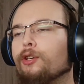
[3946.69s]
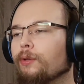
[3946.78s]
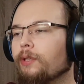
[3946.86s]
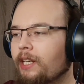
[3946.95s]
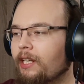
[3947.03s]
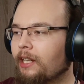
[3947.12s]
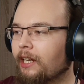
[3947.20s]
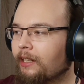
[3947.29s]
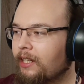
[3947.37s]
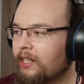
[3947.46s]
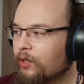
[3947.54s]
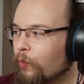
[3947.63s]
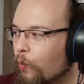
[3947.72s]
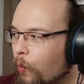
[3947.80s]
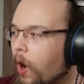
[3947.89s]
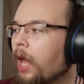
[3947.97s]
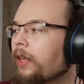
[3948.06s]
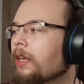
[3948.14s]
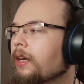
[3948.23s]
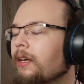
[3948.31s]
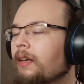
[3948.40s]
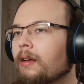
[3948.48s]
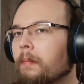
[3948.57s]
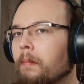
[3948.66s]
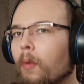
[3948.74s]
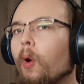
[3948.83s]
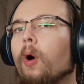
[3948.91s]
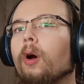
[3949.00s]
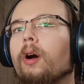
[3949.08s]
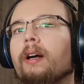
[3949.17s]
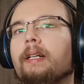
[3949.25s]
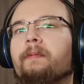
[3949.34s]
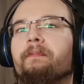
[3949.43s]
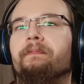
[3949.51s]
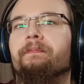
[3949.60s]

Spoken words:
You need at least one more.